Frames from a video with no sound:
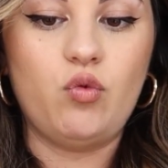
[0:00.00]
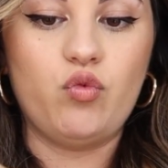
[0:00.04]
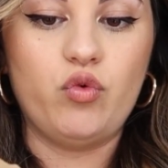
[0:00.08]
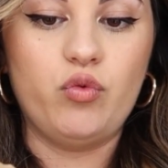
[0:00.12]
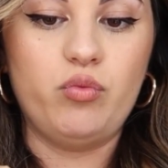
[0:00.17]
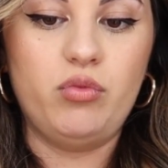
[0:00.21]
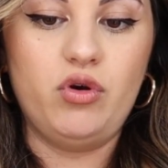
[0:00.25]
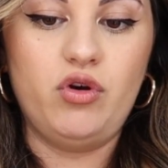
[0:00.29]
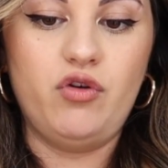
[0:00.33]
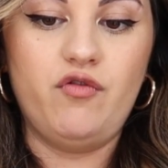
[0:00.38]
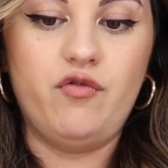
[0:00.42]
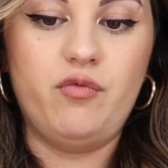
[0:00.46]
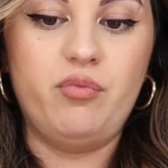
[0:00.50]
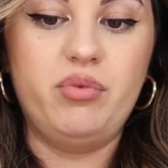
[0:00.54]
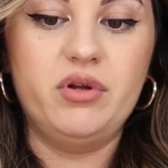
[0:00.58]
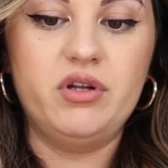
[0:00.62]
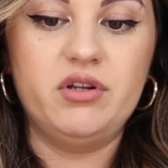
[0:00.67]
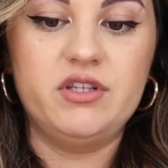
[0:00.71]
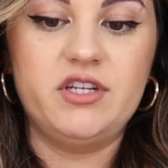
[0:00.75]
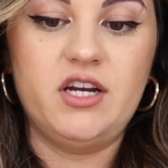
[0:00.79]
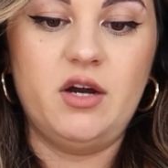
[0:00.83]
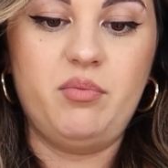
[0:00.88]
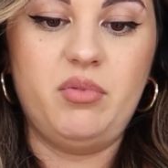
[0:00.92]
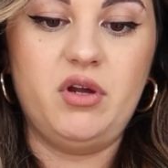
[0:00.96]
remove
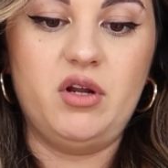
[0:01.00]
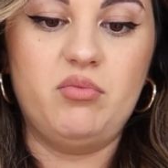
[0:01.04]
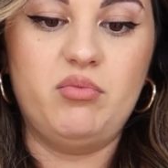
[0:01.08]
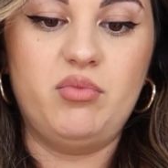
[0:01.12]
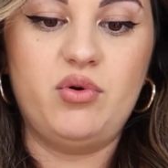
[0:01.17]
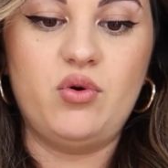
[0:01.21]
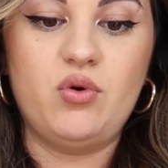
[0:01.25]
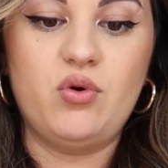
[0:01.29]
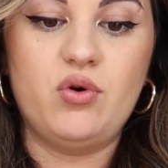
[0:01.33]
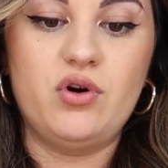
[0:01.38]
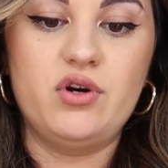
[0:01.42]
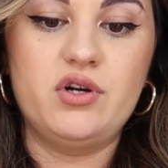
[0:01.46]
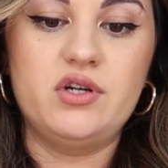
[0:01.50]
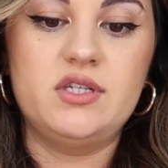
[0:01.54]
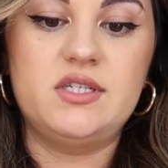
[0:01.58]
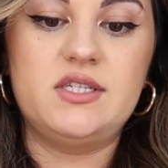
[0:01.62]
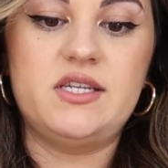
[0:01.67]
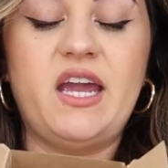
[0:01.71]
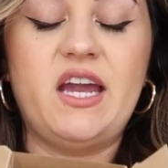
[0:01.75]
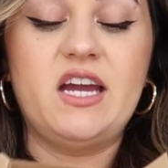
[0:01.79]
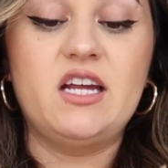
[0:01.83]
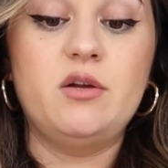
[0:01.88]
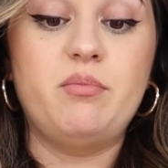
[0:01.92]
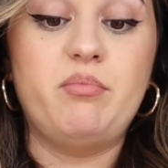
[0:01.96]
buildup in
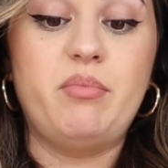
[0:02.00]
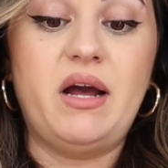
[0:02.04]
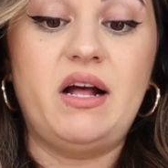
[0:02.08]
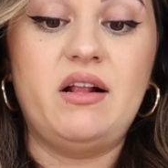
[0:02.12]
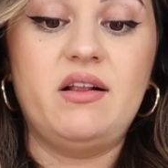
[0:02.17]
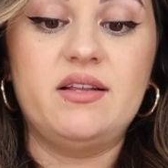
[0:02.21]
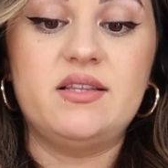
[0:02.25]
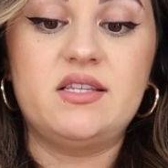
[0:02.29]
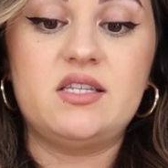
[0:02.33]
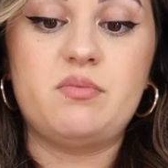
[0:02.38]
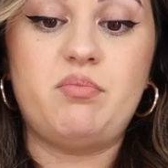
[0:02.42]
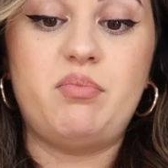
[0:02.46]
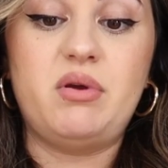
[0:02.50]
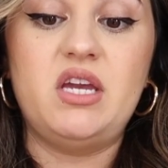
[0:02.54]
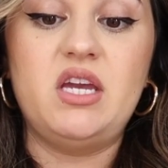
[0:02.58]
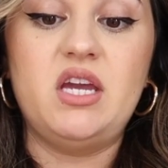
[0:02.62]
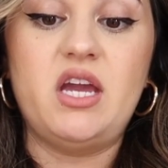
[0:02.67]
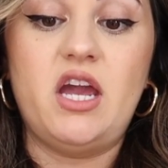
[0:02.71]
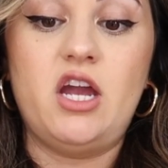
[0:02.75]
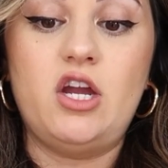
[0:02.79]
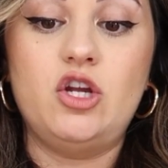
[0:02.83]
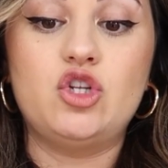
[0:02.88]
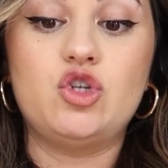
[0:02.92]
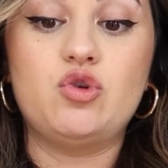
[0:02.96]
pores, and balance
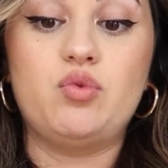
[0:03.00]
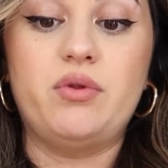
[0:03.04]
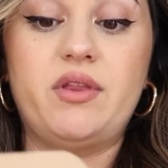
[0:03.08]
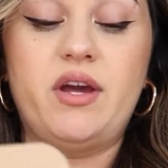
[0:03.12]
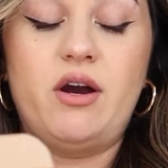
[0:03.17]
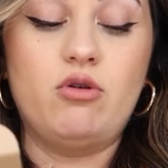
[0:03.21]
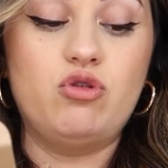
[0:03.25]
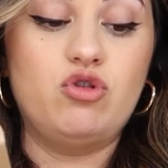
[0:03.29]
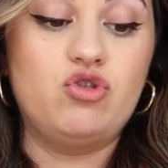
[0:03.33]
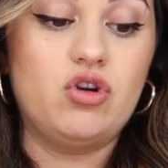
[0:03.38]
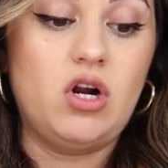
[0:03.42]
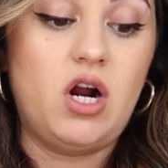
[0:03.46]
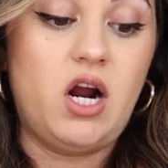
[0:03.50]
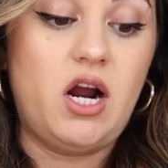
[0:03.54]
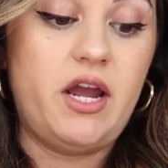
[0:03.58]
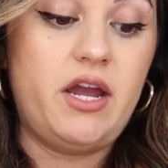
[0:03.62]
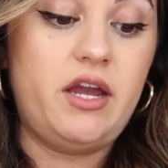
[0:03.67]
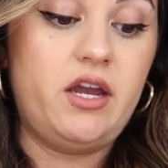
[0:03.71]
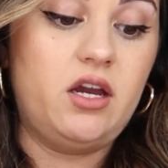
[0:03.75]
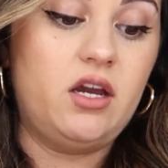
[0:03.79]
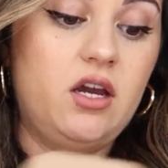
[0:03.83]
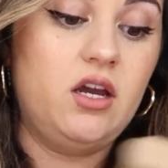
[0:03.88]
pH without drying,